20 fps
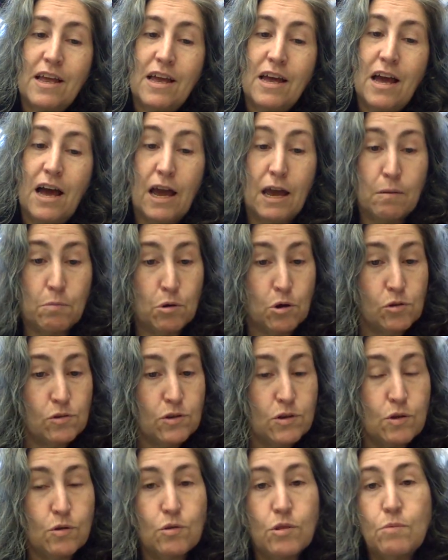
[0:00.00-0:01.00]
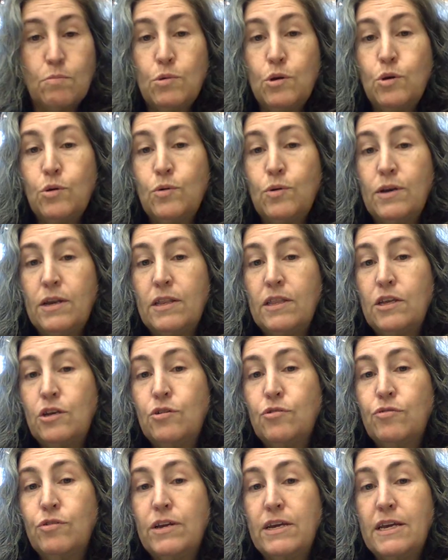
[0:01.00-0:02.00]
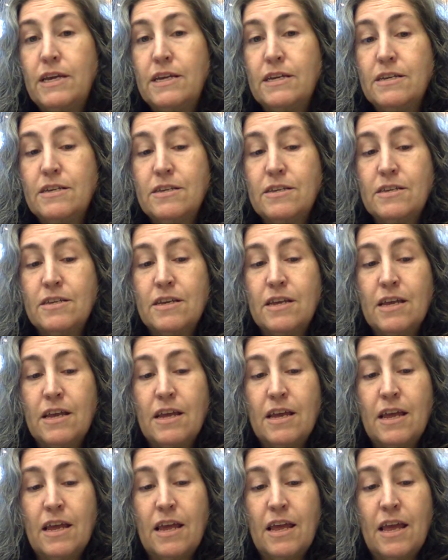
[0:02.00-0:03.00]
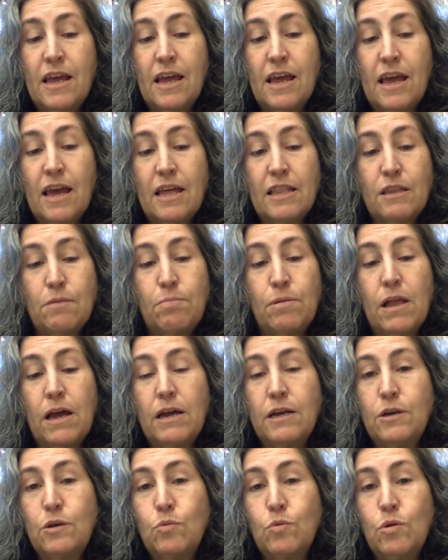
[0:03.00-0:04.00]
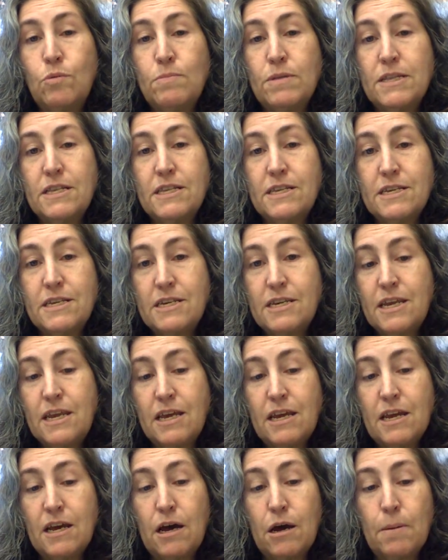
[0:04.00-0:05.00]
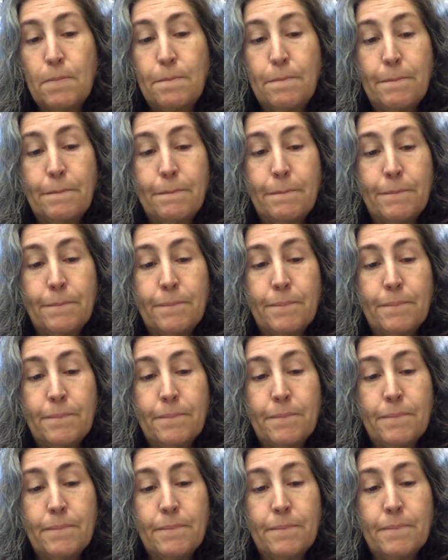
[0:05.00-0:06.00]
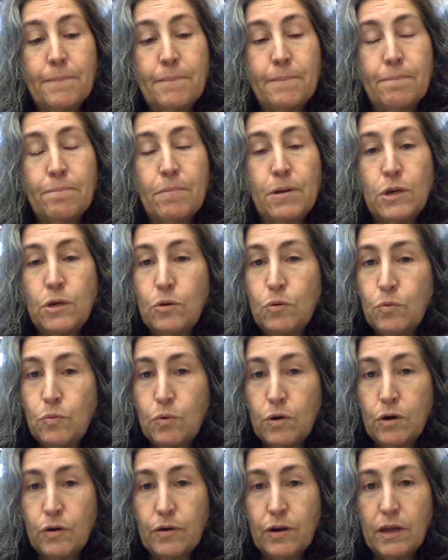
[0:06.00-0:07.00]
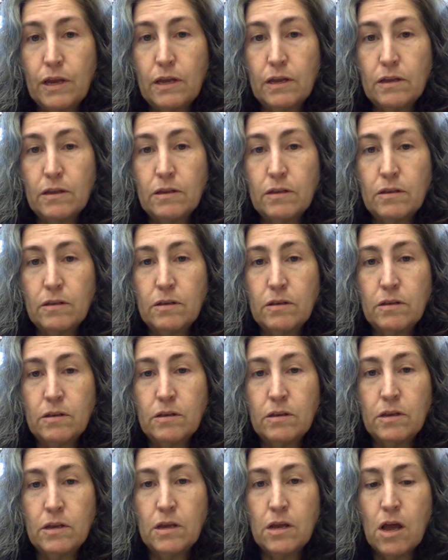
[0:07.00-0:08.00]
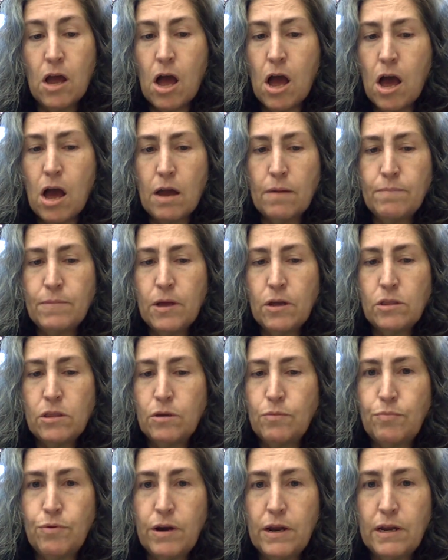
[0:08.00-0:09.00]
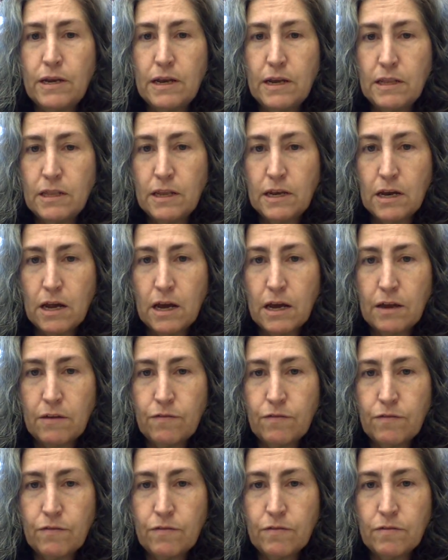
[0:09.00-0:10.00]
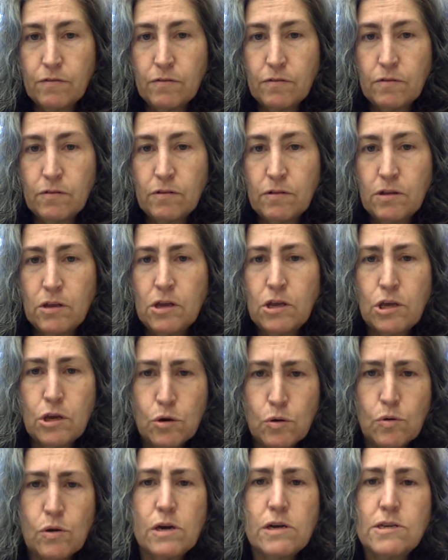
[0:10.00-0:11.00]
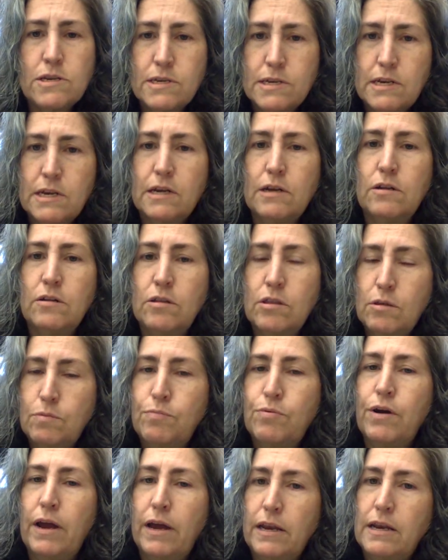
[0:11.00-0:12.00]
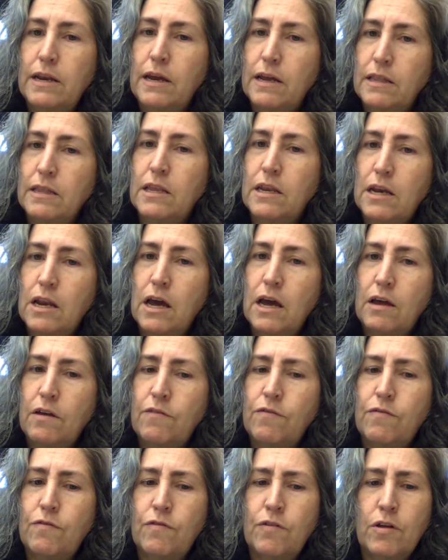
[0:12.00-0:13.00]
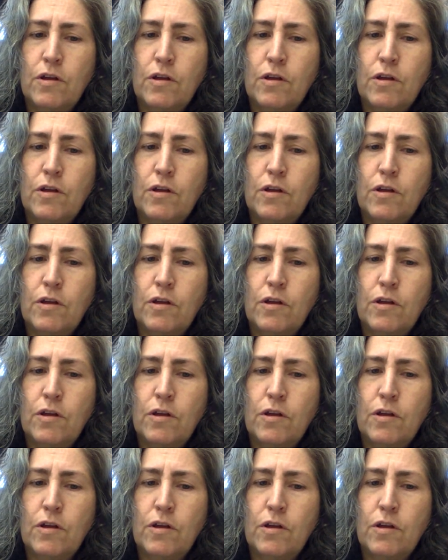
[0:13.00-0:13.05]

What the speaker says: I am also the moon in the trees, and the blind woman's teacup. But don't worry, I'm not the bread and the knife. You are still the bread and the knife.